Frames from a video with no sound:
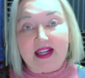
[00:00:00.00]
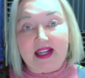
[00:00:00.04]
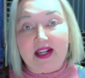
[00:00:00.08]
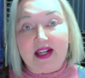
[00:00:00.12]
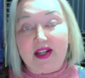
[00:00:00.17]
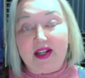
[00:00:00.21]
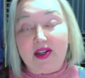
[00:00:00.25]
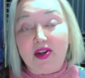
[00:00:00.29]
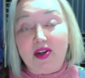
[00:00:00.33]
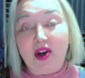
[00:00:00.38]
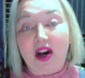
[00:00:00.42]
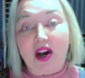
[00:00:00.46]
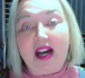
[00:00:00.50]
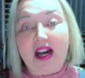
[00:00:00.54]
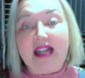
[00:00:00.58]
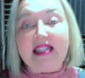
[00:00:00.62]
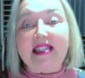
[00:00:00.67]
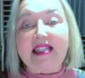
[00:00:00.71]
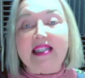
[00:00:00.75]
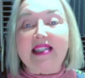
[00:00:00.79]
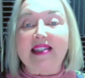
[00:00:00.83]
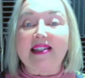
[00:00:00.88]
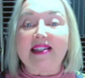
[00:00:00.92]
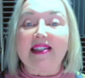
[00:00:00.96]

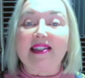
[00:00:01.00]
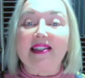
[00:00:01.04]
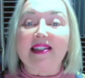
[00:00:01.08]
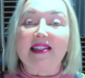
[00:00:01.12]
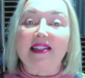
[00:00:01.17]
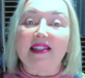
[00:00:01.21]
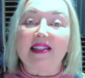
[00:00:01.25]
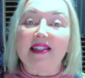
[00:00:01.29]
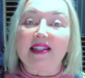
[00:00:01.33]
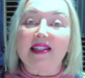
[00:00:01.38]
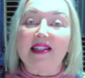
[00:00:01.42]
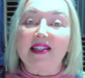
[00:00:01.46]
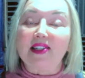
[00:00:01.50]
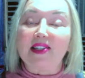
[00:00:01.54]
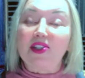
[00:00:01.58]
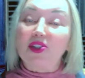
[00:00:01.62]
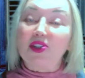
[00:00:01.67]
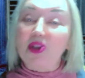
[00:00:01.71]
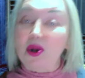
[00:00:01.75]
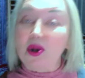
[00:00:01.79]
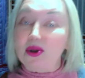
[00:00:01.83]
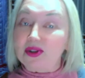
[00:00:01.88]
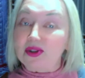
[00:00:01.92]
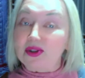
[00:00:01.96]
not
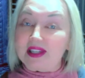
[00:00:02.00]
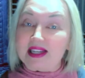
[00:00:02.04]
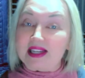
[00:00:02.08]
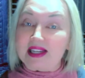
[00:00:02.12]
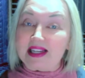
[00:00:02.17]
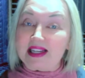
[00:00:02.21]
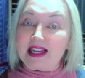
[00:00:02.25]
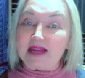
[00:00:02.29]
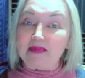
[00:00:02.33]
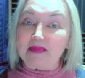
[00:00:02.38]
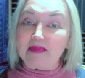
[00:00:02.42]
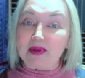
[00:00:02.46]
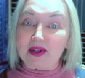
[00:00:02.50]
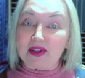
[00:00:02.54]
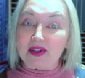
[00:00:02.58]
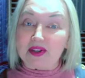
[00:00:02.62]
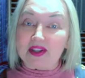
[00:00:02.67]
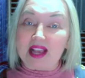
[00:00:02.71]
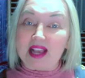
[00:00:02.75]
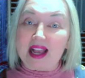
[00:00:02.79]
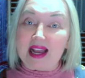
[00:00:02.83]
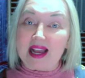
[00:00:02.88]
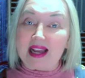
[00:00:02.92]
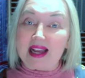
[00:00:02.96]
soul singing per
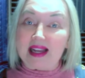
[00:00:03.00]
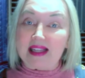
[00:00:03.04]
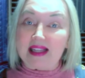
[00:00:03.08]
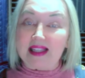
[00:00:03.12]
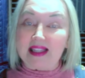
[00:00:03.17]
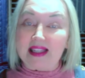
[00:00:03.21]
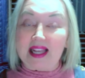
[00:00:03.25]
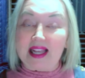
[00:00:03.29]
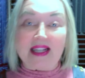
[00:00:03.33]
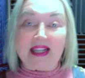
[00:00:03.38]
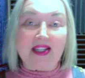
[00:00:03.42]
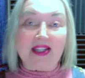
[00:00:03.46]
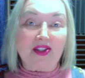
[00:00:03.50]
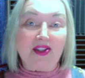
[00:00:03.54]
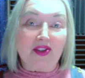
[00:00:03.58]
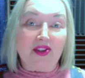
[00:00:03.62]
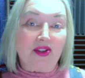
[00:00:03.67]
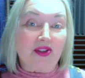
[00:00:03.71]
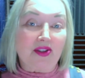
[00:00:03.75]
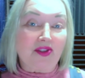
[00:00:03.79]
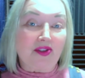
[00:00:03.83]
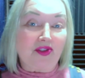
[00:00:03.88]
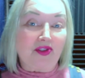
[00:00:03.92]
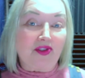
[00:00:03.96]
se, like
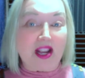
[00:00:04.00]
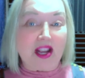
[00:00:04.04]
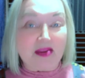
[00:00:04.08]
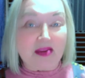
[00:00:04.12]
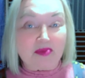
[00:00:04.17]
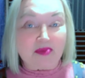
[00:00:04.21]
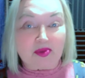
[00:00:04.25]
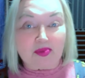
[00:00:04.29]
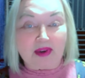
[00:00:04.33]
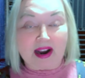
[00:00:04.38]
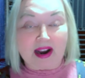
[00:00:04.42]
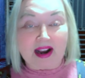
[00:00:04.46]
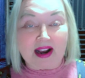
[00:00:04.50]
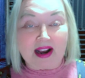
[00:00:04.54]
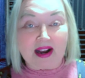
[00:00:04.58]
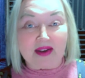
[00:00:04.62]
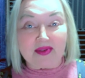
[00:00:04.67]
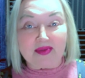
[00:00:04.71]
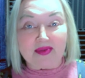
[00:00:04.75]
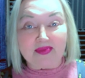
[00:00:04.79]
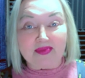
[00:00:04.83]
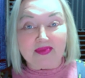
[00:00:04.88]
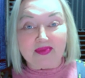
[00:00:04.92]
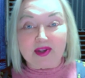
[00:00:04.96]
James
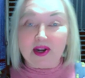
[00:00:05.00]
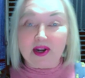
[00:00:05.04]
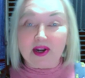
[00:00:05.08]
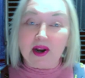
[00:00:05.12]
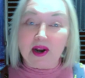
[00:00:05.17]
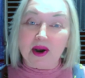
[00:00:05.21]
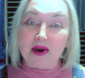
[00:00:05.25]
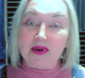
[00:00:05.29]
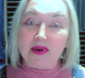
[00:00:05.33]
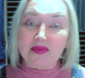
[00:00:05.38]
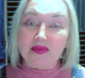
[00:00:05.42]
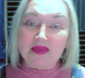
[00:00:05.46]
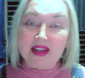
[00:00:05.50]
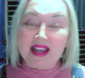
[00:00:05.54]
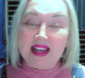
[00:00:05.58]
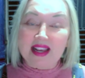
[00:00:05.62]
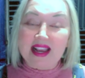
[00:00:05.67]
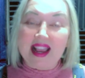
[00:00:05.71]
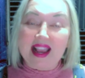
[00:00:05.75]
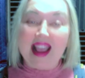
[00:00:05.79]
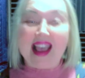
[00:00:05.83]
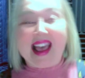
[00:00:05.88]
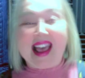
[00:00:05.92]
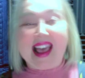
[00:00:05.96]
Brown, you know,
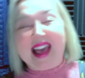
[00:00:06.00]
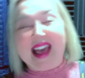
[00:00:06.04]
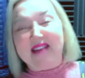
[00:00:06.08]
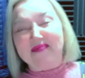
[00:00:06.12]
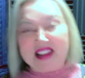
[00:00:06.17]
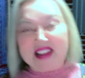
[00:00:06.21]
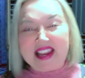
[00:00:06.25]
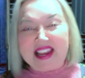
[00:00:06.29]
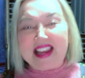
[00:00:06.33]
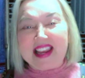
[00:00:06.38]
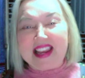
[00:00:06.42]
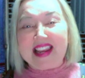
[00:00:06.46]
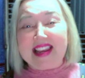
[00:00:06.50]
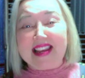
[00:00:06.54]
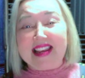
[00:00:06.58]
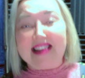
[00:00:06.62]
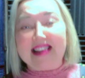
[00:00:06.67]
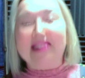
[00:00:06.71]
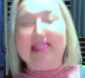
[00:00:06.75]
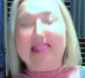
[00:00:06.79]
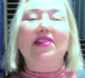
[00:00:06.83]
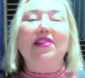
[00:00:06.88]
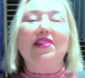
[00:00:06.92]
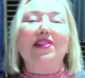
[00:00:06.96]
I feel
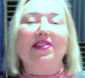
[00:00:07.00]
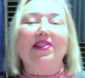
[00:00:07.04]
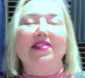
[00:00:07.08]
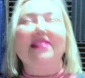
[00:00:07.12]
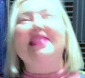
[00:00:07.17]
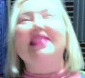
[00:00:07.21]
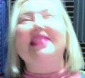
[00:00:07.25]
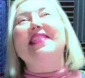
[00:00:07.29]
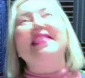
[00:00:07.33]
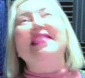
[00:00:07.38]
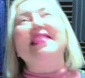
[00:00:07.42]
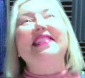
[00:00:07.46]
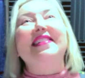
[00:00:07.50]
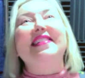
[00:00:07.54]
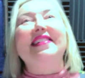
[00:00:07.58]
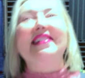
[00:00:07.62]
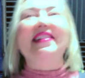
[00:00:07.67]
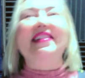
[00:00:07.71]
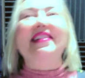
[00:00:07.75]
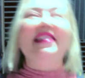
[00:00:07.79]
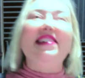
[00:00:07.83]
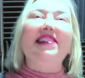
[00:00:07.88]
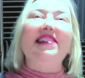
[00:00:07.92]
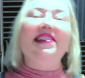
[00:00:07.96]
good.
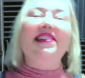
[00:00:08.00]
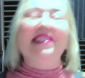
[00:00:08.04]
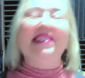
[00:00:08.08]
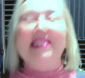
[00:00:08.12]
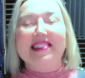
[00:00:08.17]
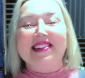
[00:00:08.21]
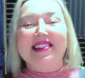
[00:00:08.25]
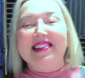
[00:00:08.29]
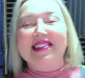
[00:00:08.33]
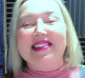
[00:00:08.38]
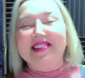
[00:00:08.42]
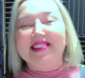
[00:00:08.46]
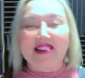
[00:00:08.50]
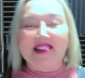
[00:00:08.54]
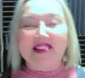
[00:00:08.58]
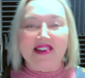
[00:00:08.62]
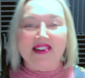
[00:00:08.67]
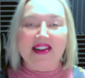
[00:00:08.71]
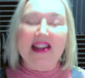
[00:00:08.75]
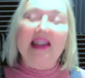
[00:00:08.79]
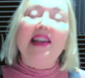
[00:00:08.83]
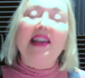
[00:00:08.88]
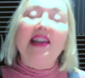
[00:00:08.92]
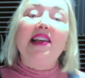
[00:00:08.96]
No,
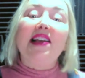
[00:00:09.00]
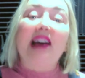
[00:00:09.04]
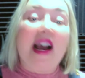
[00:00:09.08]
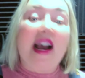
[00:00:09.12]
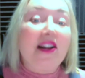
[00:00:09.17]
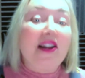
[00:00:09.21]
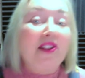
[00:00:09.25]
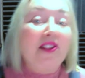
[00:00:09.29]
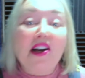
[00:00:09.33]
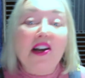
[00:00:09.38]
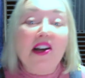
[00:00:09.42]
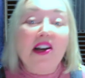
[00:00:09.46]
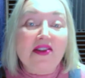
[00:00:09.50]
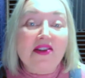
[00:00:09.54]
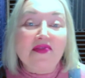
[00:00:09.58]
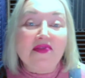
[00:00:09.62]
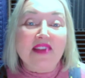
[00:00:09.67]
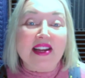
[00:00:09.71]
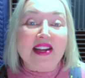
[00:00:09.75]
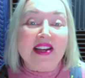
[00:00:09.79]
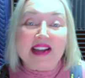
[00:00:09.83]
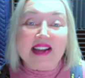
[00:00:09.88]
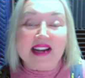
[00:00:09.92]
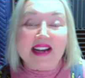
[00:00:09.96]
I love
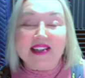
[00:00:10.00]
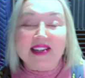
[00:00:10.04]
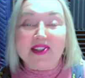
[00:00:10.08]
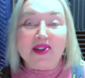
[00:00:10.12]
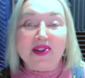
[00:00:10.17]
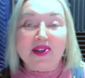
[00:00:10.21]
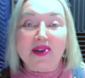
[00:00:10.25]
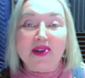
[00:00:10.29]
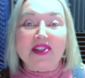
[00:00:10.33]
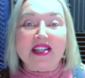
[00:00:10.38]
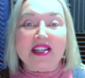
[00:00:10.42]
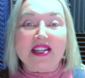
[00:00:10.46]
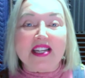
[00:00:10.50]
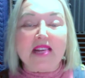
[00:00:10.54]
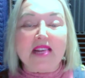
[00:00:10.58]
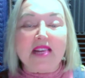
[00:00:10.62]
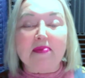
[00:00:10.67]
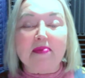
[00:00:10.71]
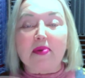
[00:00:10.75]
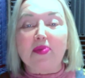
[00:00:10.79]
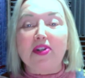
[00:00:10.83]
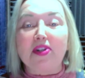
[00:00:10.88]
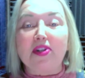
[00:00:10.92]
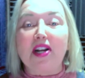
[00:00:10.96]
that kind of soul singing,
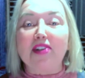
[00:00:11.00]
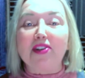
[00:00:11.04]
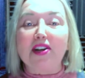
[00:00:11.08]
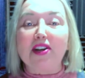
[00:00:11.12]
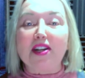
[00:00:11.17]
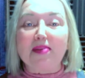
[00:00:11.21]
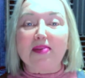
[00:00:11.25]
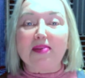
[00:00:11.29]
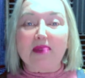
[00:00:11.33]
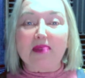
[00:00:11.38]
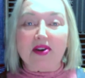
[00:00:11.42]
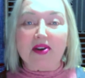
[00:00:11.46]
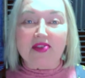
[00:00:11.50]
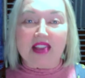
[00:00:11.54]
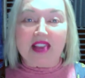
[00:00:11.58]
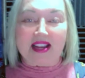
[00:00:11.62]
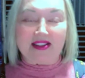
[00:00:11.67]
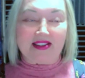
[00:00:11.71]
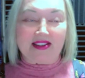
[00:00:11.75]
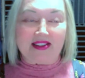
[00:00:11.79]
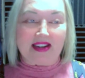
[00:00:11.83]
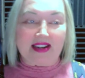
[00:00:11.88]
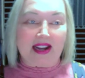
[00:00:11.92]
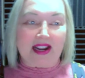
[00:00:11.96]
but we're not talking about that
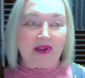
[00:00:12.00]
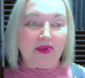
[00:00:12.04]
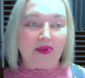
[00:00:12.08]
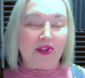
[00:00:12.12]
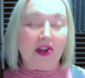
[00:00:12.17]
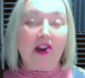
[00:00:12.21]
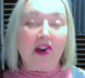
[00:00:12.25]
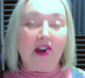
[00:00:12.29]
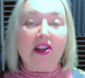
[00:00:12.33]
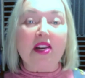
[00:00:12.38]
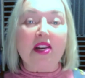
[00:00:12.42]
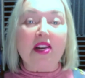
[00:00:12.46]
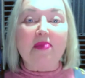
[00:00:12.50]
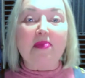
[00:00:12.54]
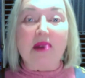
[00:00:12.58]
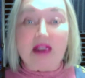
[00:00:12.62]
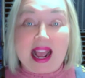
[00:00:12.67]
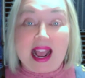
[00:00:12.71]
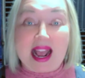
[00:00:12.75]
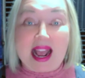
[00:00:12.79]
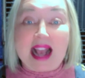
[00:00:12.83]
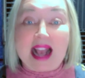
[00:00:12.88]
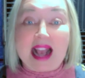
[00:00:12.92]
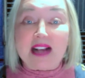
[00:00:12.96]
today. We're talking about
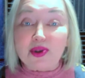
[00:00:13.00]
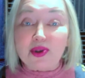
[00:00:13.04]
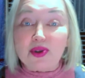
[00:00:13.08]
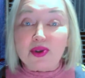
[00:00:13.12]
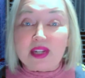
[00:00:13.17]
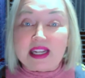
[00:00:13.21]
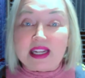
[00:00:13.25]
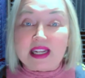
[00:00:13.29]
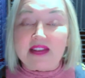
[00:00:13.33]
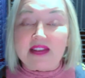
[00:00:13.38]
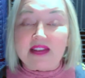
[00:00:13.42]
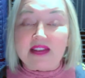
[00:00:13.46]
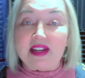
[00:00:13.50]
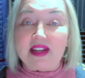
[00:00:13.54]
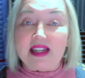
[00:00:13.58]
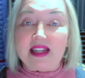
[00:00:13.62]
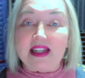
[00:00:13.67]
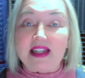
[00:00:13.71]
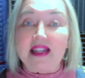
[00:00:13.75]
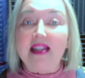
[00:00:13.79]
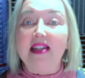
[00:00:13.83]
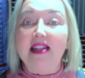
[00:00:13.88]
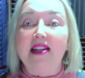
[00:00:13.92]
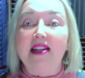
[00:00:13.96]
actually
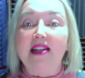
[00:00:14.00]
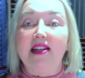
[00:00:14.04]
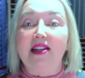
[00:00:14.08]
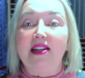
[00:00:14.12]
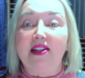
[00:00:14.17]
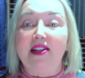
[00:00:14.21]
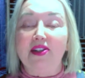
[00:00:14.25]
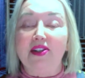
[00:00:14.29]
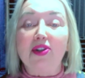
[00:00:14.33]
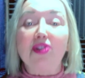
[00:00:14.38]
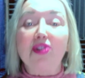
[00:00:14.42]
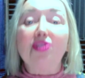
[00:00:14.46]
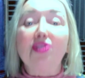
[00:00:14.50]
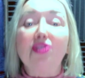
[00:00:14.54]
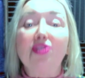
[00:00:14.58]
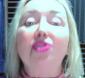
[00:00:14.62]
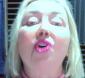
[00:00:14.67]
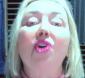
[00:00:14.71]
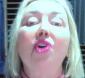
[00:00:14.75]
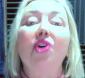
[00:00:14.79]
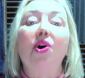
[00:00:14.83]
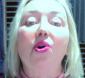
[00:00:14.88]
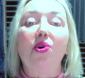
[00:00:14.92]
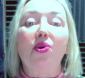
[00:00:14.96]
giving your
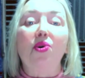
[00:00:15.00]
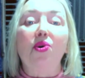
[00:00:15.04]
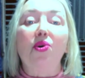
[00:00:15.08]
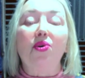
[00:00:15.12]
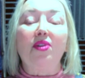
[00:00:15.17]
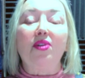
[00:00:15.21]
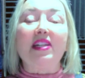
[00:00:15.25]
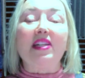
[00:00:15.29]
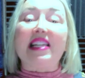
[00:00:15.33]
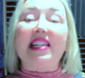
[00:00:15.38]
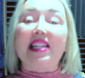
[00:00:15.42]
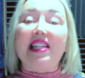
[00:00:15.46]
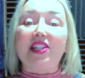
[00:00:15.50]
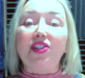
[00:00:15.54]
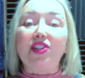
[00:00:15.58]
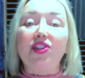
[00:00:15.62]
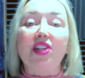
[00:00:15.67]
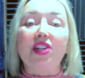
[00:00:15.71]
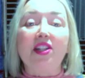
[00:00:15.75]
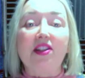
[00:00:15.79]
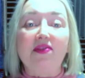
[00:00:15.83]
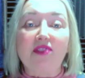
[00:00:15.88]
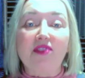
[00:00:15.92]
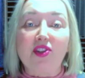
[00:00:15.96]
soul, each
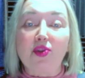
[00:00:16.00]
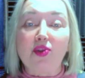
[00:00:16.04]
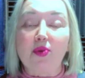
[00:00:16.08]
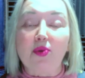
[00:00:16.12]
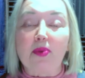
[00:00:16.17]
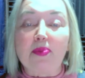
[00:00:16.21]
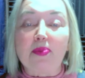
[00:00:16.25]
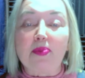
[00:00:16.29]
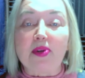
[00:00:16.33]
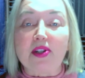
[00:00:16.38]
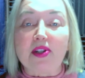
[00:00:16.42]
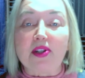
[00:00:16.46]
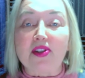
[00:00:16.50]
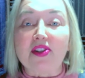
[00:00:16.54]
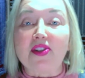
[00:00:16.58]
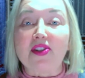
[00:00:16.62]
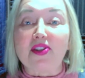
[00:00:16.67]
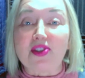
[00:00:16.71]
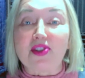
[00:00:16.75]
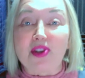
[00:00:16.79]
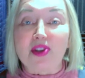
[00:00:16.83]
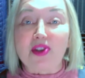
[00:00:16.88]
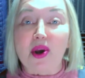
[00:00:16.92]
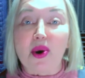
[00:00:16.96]
individual person's
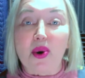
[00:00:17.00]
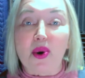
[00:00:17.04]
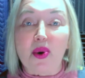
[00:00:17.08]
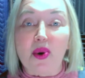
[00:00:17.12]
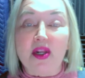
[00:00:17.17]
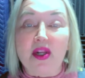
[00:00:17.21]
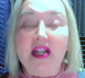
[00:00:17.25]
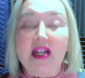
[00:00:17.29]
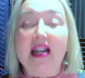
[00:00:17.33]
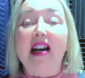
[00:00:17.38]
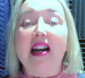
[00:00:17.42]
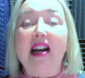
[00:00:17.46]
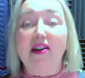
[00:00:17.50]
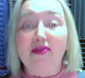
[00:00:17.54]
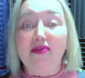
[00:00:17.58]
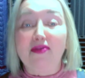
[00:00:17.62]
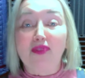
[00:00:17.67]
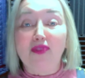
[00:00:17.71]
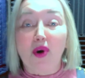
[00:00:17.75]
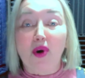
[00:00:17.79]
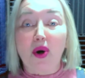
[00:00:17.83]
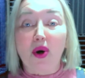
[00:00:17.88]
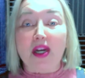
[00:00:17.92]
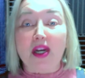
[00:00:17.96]
soul, a
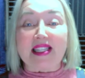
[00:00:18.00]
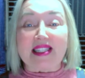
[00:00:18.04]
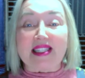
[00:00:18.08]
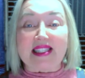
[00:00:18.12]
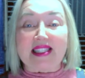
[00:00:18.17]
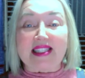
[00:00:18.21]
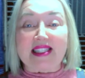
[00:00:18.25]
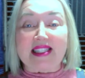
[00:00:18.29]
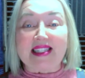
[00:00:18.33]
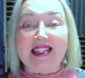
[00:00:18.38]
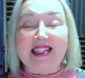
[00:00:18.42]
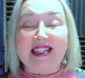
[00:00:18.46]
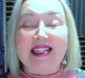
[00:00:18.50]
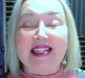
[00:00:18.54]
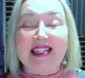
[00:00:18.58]
voice.